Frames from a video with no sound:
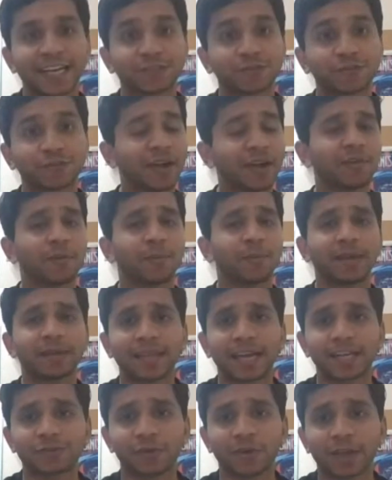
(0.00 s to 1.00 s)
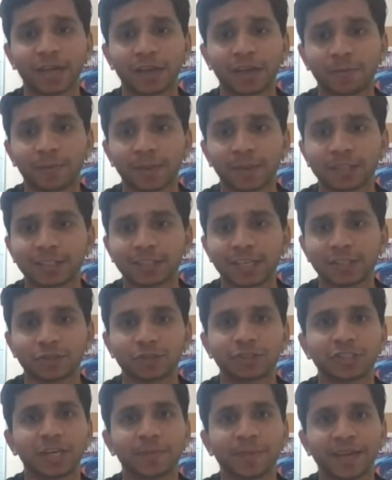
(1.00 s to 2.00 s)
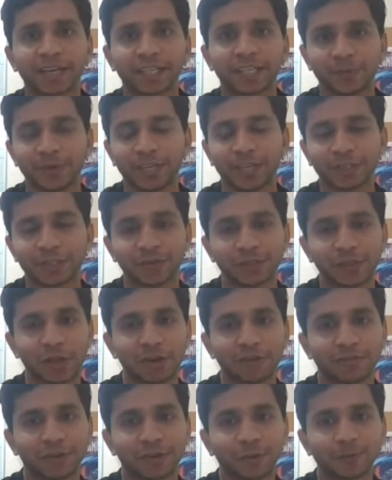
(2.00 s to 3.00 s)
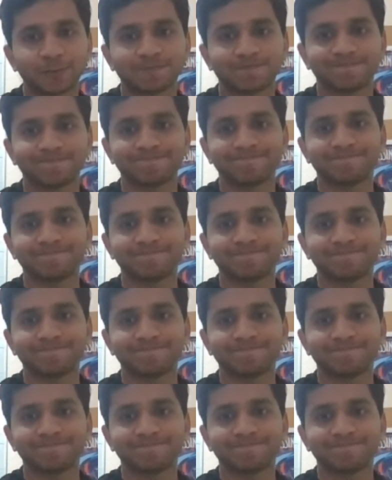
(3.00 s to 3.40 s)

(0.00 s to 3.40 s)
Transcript: Thanks for having me. Thanks for giving me the chance to share my experience with all of you.